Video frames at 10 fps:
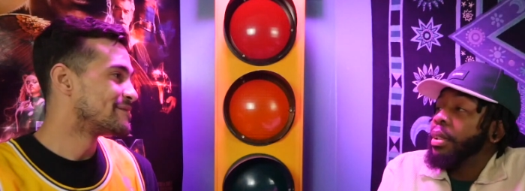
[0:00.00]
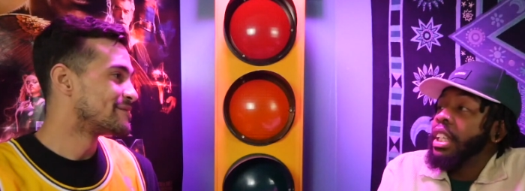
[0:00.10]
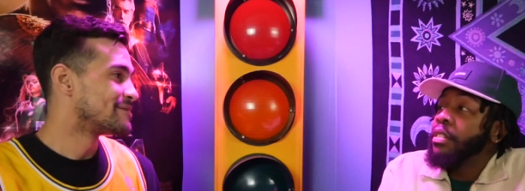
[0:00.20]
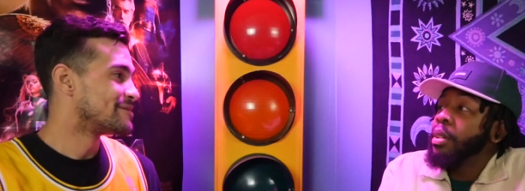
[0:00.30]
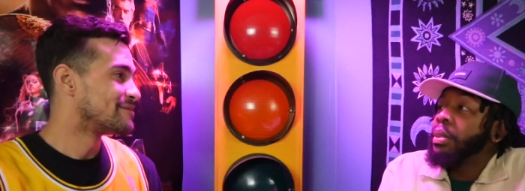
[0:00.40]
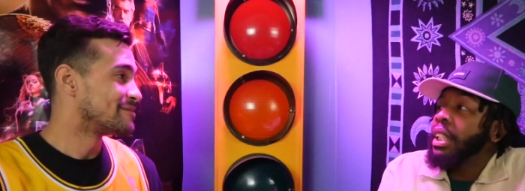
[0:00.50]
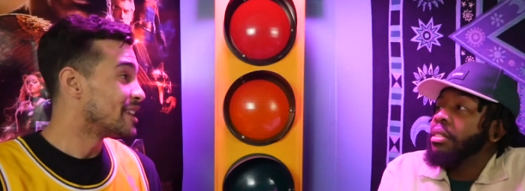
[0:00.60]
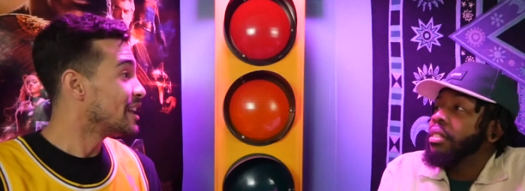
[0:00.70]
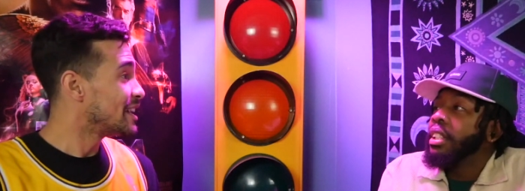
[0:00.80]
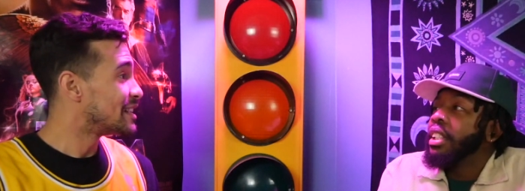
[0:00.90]
Speaker 1: believe in himself.
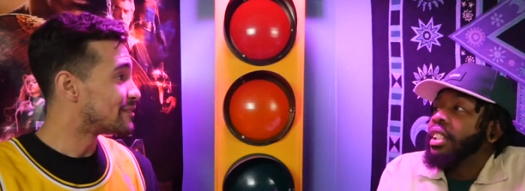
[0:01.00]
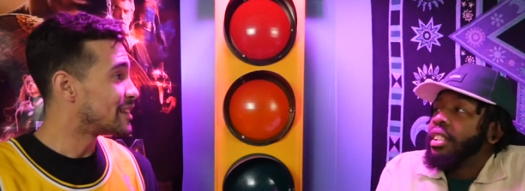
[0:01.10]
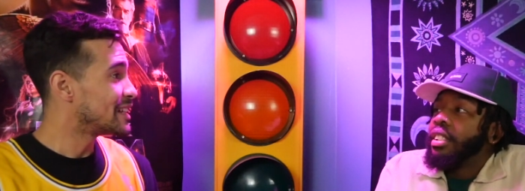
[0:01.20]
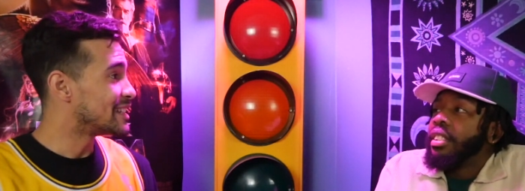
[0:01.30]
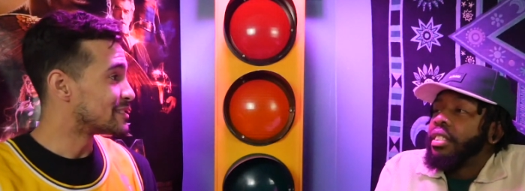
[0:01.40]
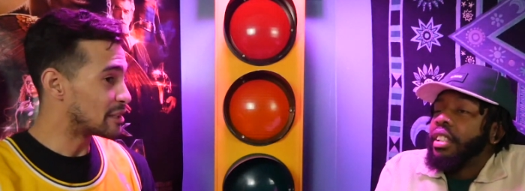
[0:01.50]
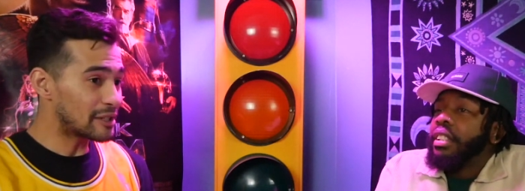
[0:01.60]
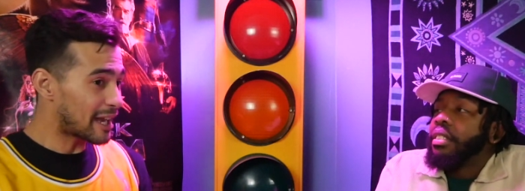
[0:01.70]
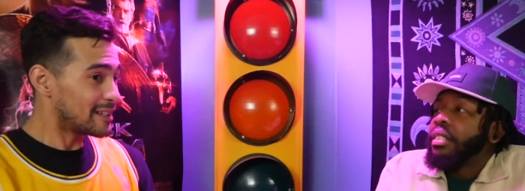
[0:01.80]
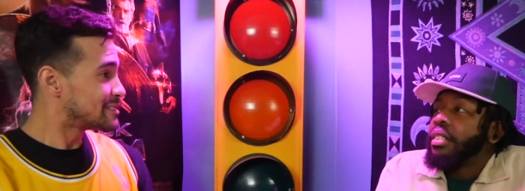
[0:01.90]
Yeah, right. And look
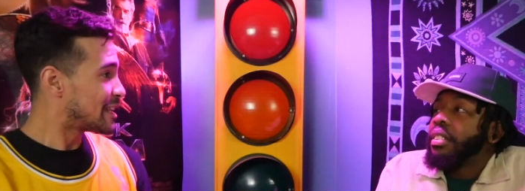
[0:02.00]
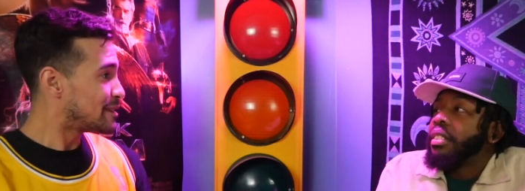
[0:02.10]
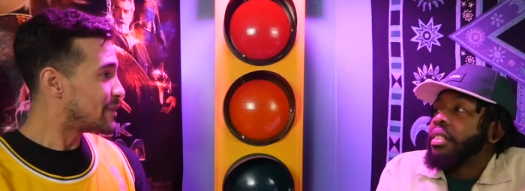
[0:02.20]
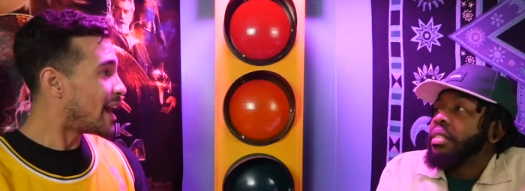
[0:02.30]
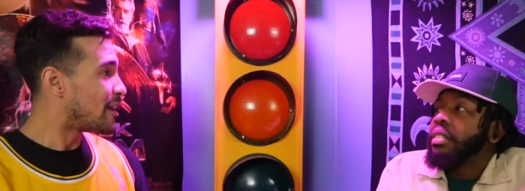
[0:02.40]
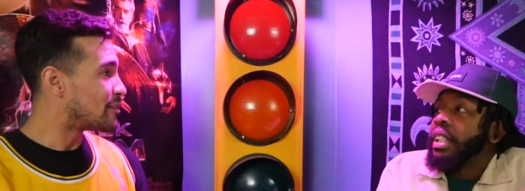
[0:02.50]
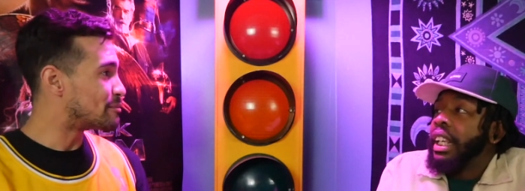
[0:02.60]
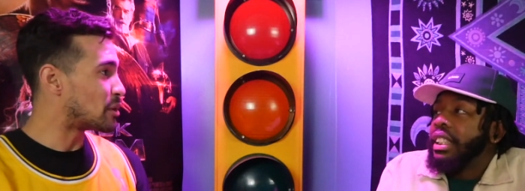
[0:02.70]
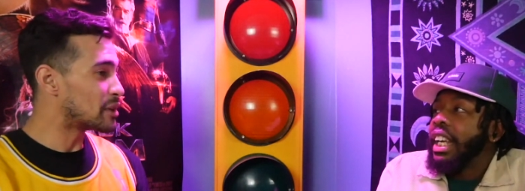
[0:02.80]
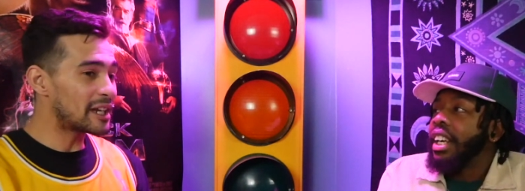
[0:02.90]
at his name now. Exactly.
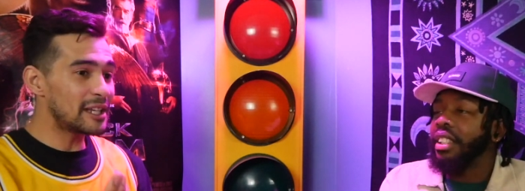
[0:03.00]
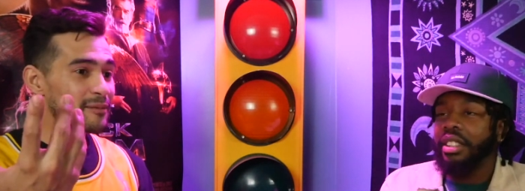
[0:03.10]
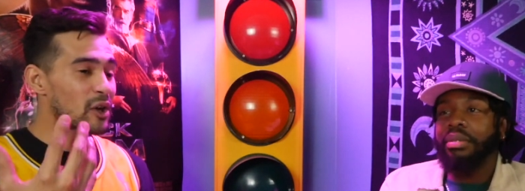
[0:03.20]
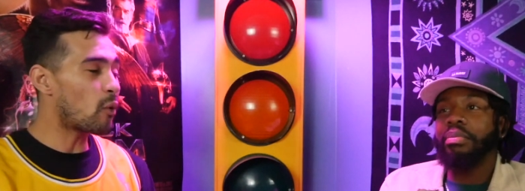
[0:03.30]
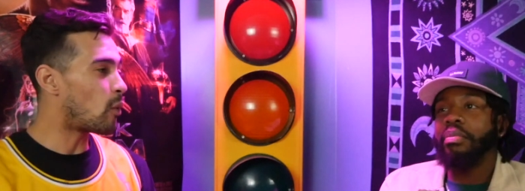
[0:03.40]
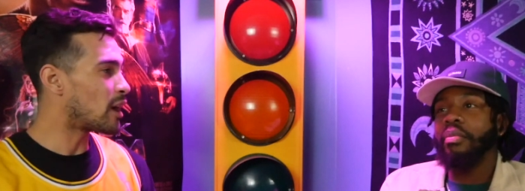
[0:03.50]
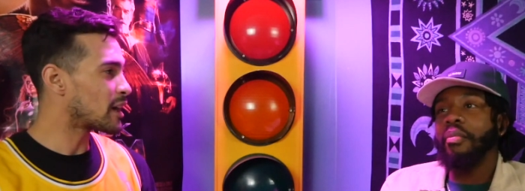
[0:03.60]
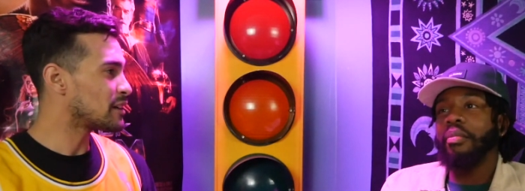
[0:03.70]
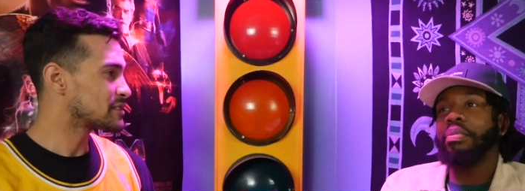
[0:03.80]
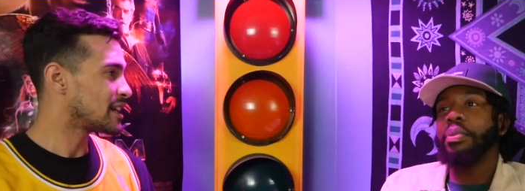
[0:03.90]
Bro can't even go walk
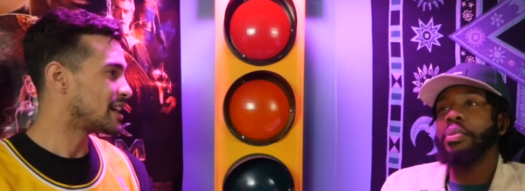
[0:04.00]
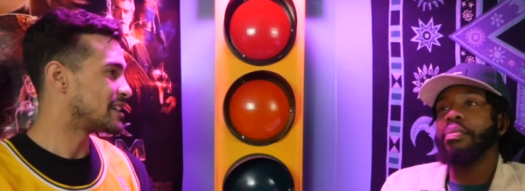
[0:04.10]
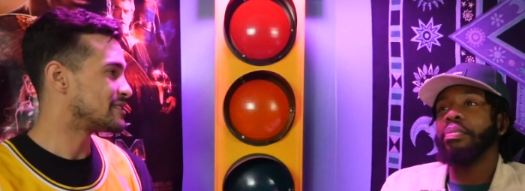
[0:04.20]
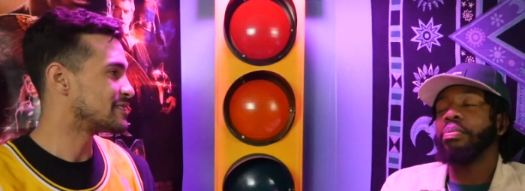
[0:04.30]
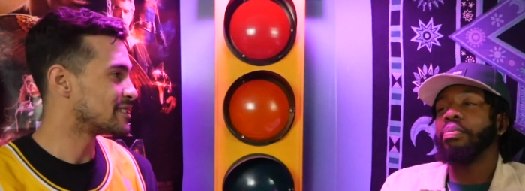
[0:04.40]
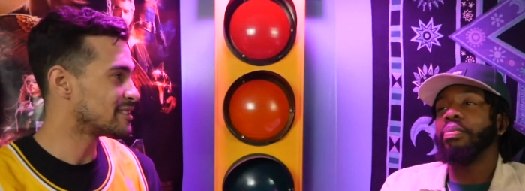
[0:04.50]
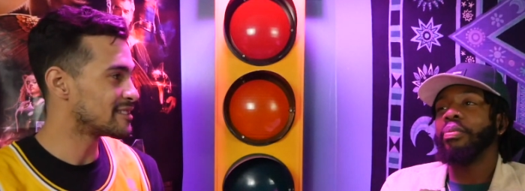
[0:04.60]
outside. You know.